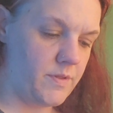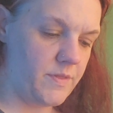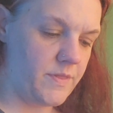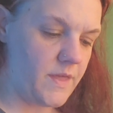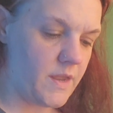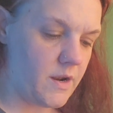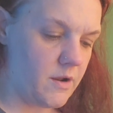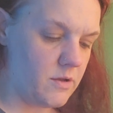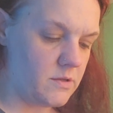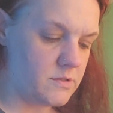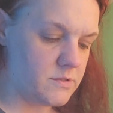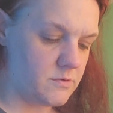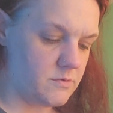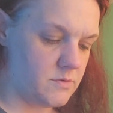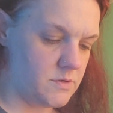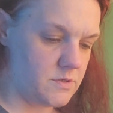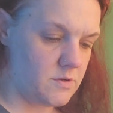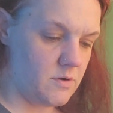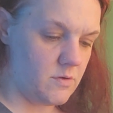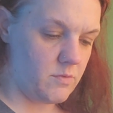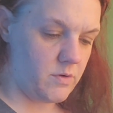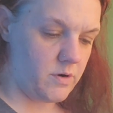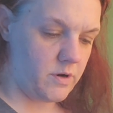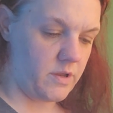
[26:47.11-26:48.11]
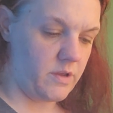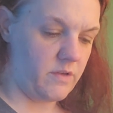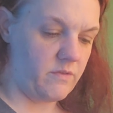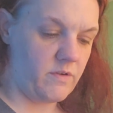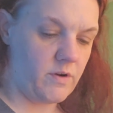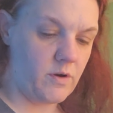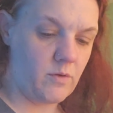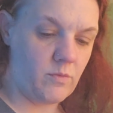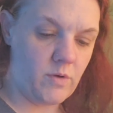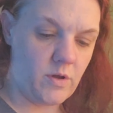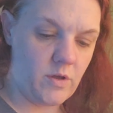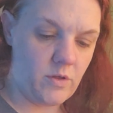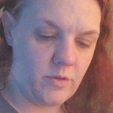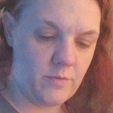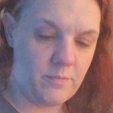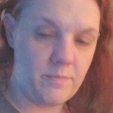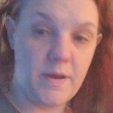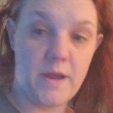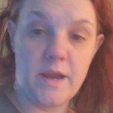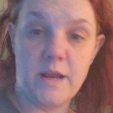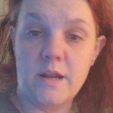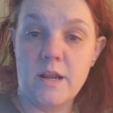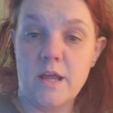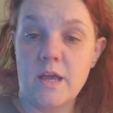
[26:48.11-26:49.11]
That also is not working very well. The
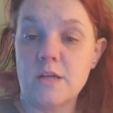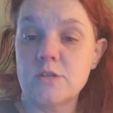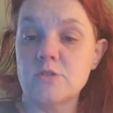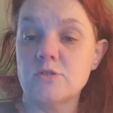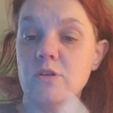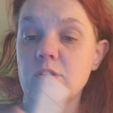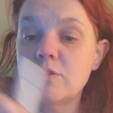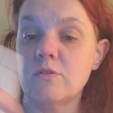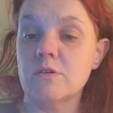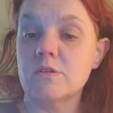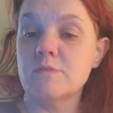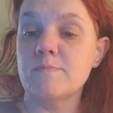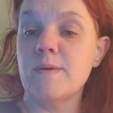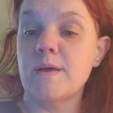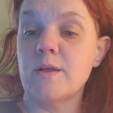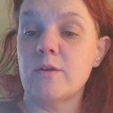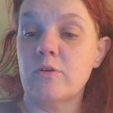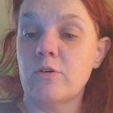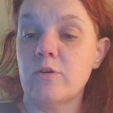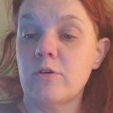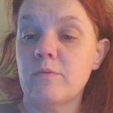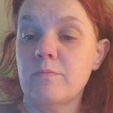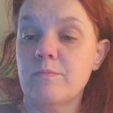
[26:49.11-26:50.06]
paint actually looks better.